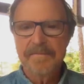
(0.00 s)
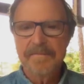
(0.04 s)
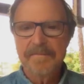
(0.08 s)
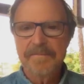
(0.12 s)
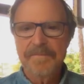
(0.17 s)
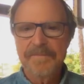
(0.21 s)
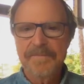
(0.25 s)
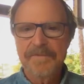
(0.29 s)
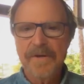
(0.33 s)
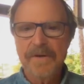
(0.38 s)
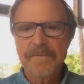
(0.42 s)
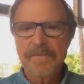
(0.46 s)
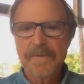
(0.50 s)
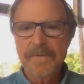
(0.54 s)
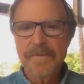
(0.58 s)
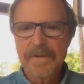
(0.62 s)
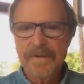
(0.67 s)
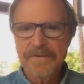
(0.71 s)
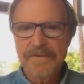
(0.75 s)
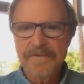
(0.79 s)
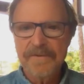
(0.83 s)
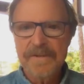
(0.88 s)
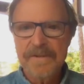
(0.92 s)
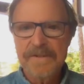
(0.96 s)

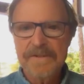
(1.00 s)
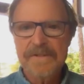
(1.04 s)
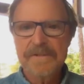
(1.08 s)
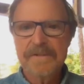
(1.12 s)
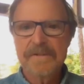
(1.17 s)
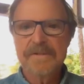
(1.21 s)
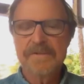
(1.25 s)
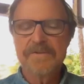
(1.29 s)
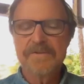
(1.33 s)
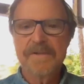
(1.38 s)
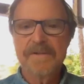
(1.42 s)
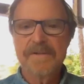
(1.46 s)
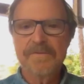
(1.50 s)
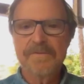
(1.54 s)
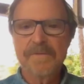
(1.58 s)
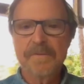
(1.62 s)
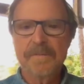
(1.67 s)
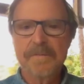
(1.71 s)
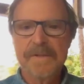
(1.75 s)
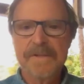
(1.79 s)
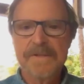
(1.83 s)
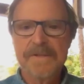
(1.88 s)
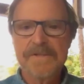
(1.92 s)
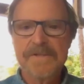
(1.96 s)
self-realization and
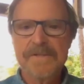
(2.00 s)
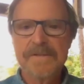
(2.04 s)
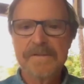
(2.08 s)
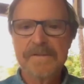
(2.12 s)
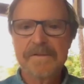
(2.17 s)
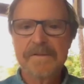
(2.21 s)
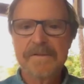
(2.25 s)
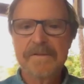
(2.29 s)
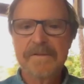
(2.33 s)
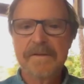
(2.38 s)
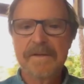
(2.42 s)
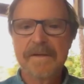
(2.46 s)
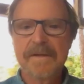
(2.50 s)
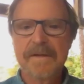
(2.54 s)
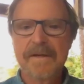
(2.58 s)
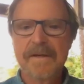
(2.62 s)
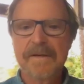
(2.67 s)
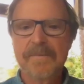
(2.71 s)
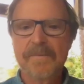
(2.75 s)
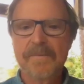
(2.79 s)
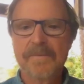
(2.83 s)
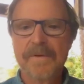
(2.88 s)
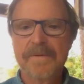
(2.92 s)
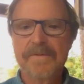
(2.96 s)
transformation,
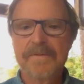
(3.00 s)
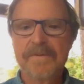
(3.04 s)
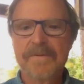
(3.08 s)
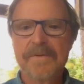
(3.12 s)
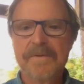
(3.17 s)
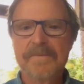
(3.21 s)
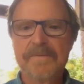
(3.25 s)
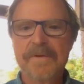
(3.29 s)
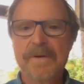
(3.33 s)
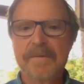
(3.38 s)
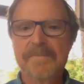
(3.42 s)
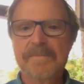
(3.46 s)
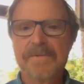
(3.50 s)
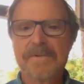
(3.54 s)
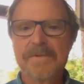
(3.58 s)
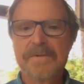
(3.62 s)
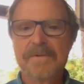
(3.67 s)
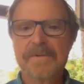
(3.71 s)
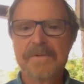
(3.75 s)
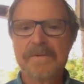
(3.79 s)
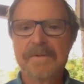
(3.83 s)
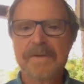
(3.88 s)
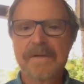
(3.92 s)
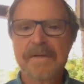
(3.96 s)
and whether you've come
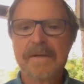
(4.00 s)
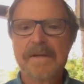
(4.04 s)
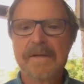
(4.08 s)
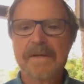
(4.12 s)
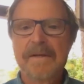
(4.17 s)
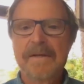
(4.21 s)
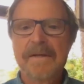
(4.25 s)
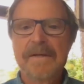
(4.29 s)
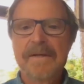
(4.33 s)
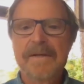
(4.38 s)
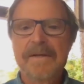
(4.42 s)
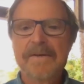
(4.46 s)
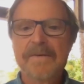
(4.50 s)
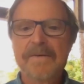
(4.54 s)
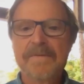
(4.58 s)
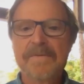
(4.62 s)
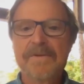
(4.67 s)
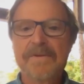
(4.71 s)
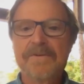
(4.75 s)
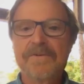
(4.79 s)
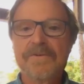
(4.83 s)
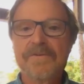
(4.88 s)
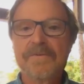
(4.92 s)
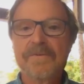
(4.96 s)
to hear
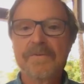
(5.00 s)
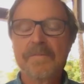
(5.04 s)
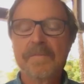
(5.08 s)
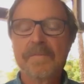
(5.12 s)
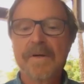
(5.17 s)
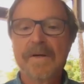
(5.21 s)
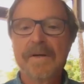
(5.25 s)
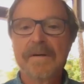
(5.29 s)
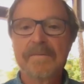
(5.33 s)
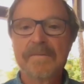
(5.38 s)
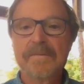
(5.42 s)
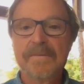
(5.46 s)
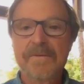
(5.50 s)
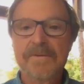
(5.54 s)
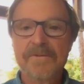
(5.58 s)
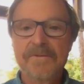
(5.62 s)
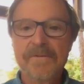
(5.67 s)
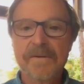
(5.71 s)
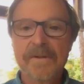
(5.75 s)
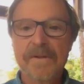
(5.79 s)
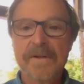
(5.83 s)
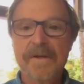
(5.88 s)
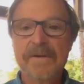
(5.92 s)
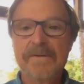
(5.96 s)
this through my
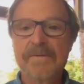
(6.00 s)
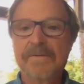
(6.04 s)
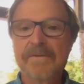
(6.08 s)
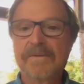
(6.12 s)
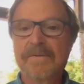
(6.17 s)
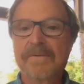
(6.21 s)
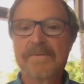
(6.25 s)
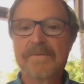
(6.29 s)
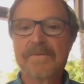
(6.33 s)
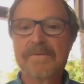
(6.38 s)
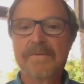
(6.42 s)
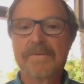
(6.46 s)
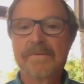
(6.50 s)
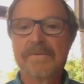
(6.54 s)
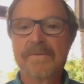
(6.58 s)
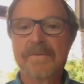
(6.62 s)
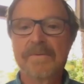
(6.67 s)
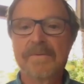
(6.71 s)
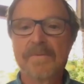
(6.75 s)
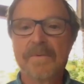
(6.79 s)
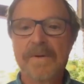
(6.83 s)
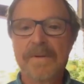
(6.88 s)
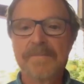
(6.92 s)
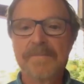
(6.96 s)
newsletter or through
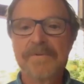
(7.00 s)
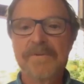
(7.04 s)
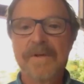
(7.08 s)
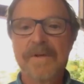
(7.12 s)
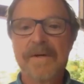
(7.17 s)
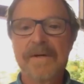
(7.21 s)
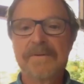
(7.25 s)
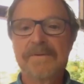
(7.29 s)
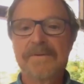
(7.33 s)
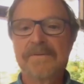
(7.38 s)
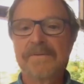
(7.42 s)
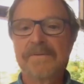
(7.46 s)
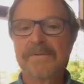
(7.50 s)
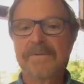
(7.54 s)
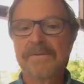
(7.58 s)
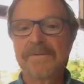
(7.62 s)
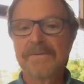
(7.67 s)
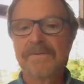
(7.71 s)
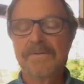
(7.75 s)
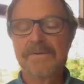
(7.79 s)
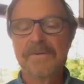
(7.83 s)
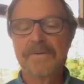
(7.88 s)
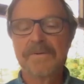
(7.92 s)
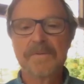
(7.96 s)
the website or
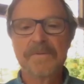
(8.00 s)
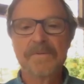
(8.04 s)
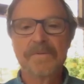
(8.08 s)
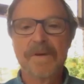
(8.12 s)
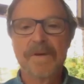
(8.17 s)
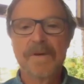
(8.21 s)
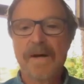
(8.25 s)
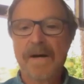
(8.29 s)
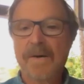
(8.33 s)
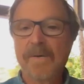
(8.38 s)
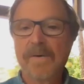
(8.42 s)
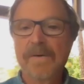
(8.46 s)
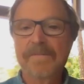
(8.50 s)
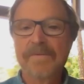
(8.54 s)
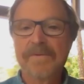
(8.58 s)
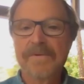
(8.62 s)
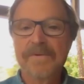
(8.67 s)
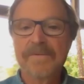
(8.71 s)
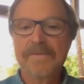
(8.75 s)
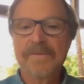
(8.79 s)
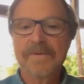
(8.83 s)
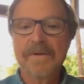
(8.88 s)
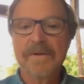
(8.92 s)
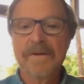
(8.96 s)
YouTube or however
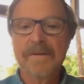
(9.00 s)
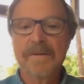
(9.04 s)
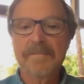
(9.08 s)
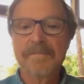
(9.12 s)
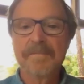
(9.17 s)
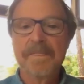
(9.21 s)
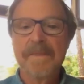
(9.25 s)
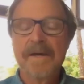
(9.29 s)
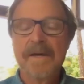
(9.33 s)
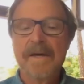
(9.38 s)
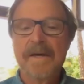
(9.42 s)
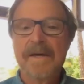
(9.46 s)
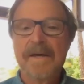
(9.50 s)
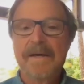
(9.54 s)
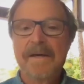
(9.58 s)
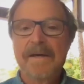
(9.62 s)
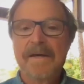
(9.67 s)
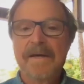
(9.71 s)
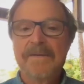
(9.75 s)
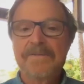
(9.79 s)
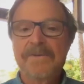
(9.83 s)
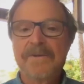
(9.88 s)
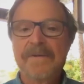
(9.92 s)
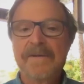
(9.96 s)
you've come.
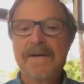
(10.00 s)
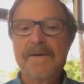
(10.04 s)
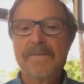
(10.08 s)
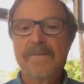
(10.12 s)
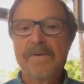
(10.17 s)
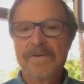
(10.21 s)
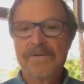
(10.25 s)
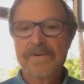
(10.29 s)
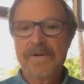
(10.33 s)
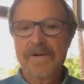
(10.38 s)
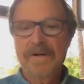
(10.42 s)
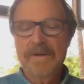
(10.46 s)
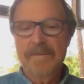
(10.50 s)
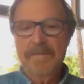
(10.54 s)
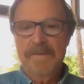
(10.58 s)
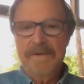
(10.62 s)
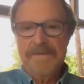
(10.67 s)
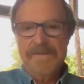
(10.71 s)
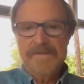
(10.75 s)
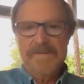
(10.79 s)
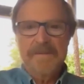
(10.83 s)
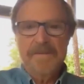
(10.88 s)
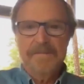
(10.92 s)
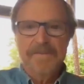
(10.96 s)
Today, I want to talk
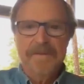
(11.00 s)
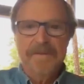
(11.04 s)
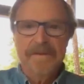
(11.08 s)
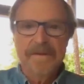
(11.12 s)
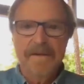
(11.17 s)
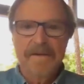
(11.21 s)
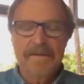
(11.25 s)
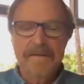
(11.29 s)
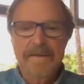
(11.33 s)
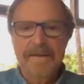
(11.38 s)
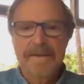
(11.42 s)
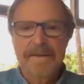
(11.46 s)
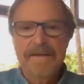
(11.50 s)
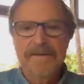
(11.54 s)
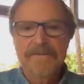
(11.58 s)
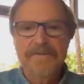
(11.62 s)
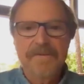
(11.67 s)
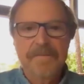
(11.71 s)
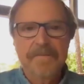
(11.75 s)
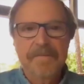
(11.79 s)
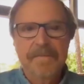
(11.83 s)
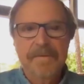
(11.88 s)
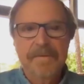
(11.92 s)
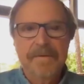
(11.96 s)
about something that
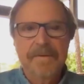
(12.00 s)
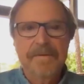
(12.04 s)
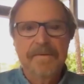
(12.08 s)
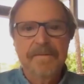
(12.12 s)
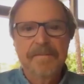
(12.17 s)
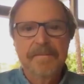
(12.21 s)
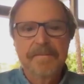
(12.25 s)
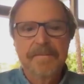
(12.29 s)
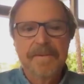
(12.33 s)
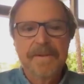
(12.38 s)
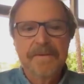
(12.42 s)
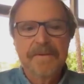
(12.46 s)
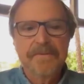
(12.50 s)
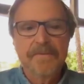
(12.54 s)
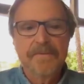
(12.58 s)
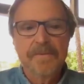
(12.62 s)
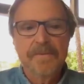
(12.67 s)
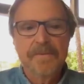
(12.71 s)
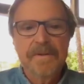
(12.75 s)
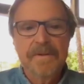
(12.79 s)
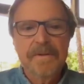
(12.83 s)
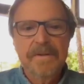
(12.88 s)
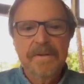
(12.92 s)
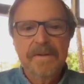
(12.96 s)
has been
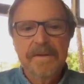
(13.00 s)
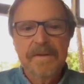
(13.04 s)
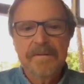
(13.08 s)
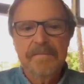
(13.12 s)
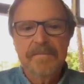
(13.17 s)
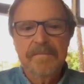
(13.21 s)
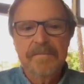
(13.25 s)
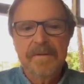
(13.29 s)
really